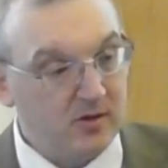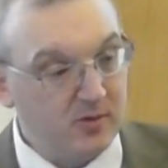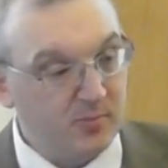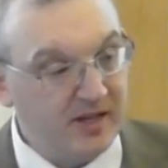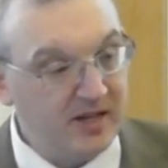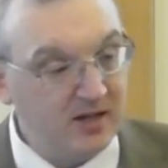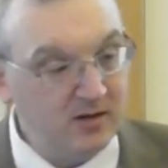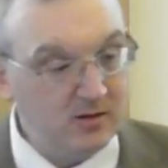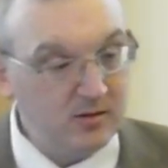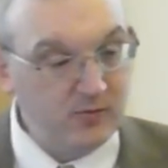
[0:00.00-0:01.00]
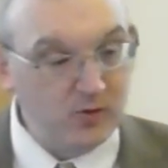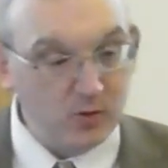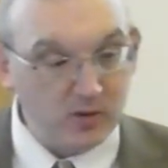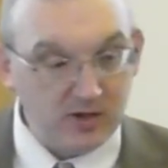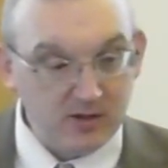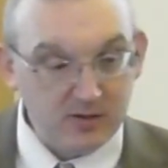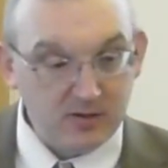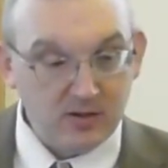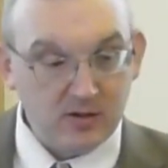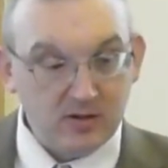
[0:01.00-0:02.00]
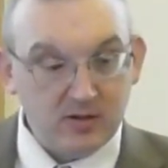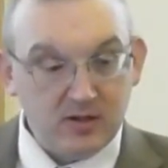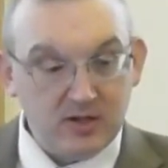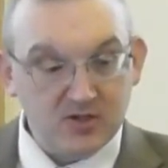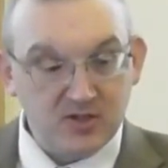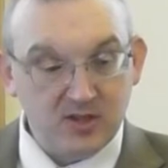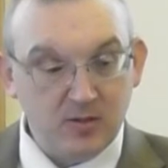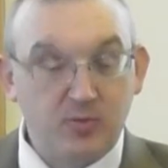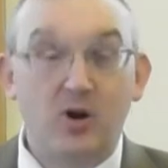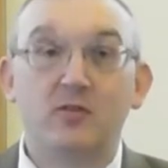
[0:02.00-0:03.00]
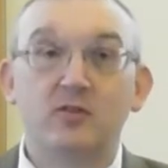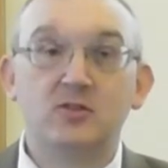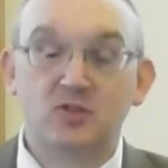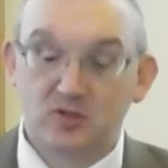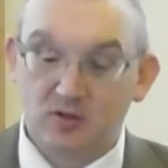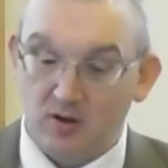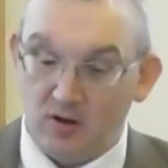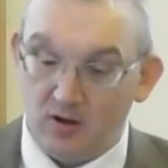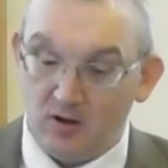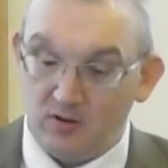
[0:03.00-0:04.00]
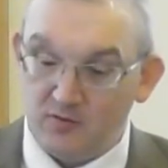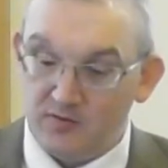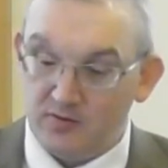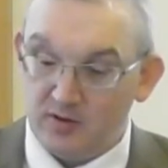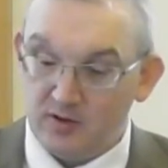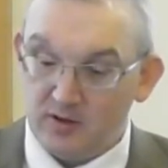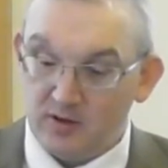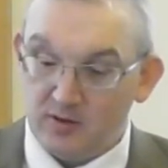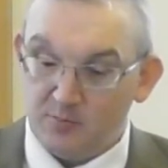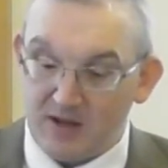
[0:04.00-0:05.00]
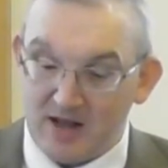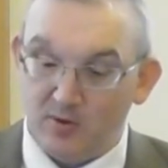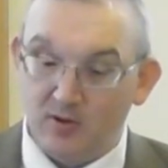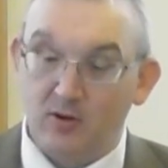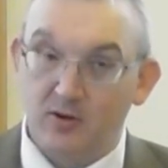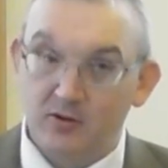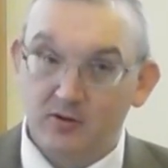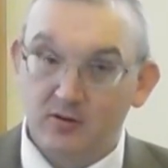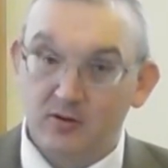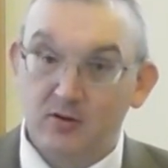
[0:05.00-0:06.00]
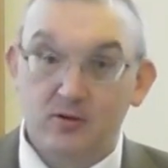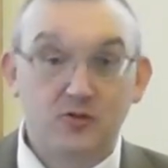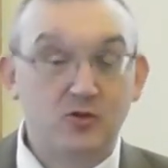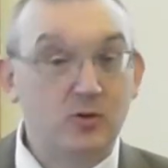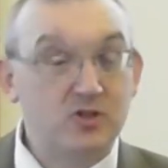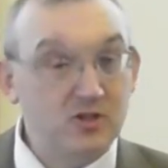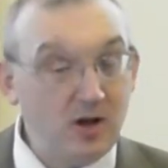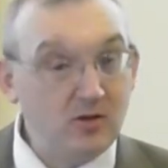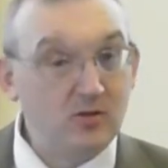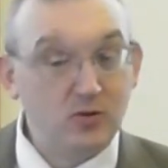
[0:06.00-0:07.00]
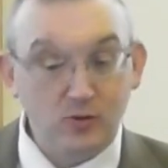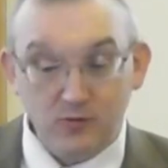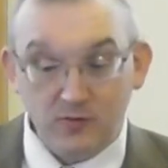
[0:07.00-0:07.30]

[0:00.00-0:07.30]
The plain of Dura is in the province of Babylon. So it's not too